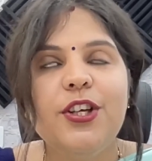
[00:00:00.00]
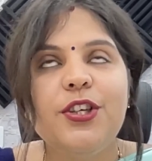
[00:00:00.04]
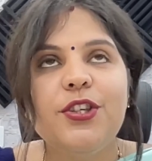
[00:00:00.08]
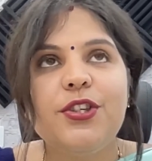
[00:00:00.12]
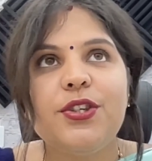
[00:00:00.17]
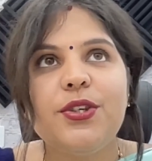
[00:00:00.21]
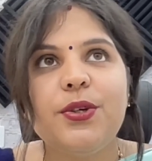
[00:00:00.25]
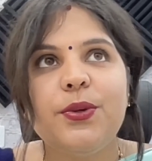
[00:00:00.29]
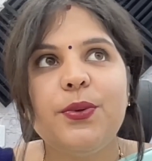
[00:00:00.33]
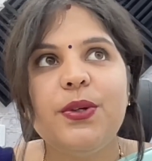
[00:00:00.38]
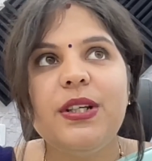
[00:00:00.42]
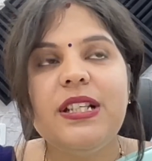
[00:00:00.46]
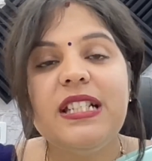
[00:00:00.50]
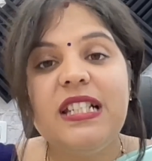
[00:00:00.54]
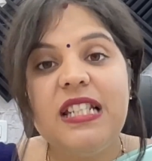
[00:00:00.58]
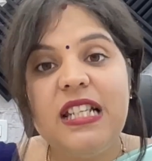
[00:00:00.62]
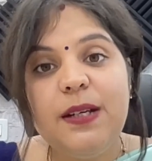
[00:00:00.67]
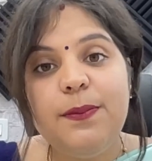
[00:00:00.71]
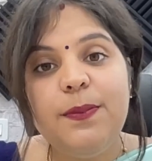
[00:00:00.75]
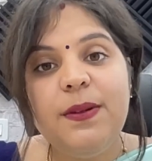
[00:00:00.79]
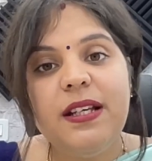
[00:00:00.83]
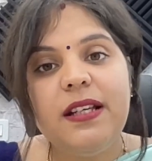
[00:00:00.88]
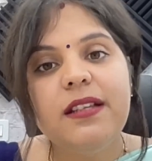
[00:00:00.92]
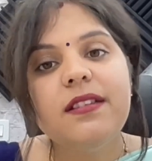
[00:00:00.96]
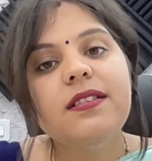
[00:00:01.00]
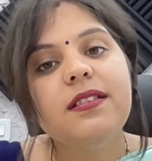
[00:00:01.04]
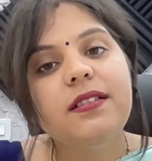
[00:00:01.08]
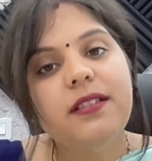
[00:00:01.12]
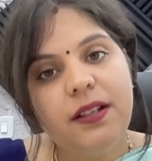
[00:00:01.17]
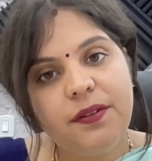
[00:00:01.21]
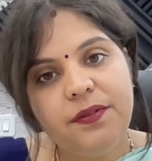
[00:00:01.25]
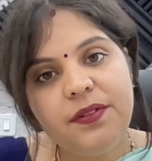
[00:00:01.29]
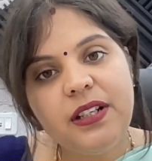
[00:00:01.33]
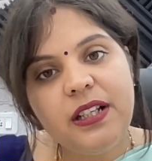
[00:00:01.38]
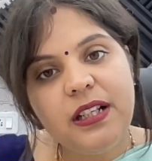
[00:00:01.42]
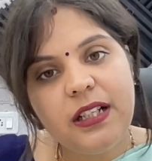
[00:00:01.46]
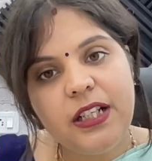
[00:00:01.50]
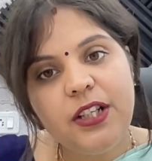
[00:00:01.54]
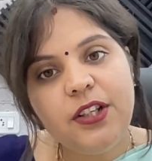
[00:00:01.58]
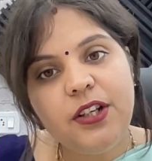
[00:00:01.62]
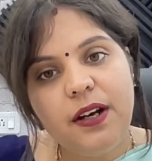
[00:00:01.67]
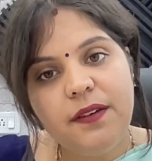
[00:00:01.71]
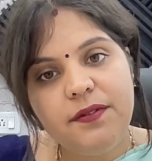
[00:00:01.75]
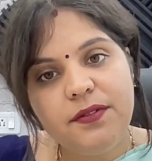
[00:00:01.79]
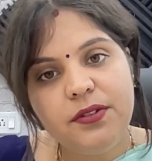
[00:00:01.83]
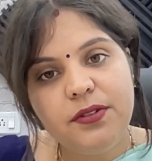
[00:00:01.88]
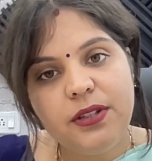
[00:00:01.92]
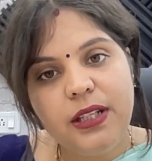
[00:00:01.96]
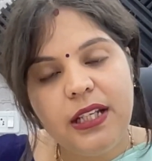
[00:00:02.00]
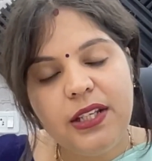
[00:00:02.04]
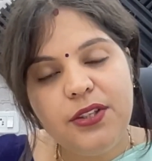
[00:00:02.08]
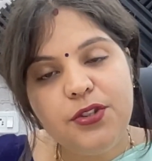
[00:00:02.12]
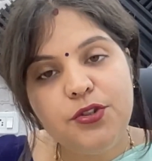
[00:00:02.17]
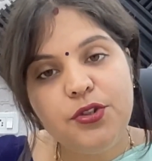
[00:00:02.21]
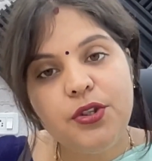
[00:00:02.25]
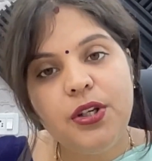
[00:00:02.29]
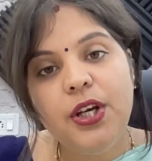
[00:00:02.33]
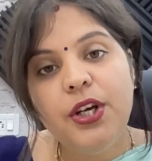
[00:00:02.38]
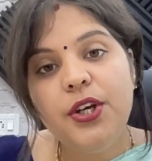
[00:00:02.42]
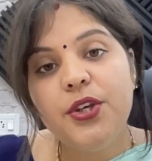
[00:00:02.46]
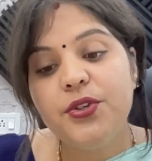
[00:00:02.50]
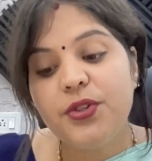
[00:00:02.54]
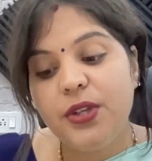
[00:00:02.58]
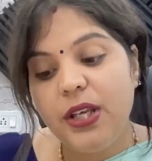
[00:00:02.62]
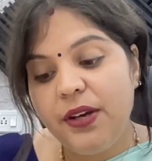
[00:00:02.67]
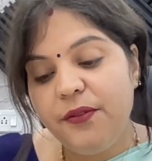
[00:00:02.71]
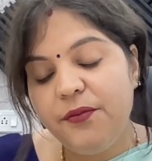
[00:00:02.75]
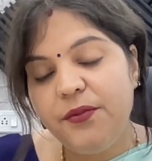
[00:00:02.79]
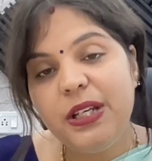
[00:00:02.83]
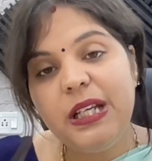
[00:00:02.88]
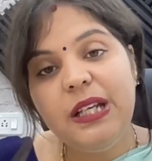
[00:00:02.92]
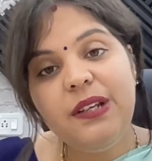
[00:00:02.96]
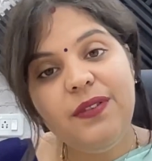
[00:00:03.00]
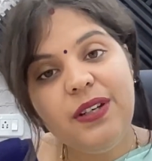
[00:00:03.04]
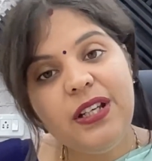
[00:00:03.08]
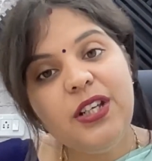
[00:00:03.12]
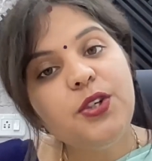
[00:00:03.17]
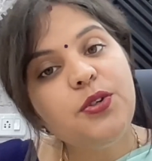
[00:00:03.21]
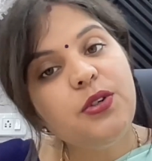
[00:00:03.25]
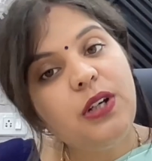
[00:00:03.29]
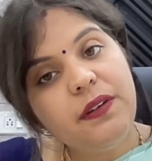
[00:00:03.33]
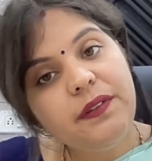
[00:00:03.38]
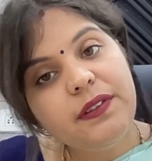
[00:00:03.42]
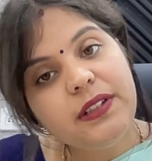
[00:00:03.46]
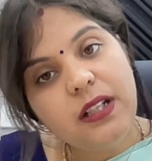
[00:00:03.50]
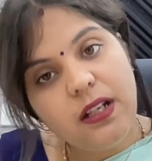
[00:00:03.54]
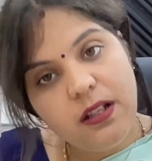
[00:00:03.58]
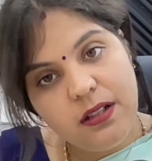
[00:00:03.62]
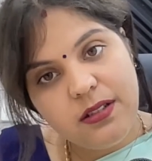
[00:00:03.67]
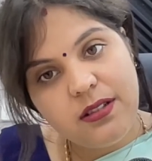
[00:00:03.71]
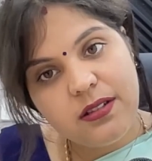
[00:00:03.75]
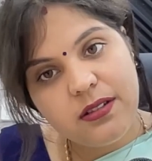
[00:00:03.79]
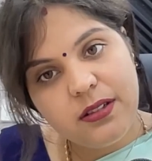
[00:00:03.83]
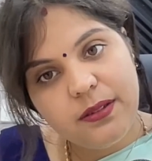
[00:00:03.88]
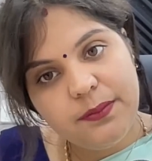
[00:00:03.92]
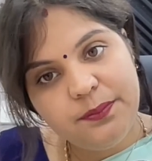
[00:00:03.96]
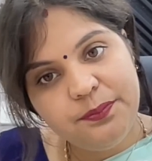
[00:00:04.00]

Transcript: So in TPs, definitely you have to teach. So every week you have a task.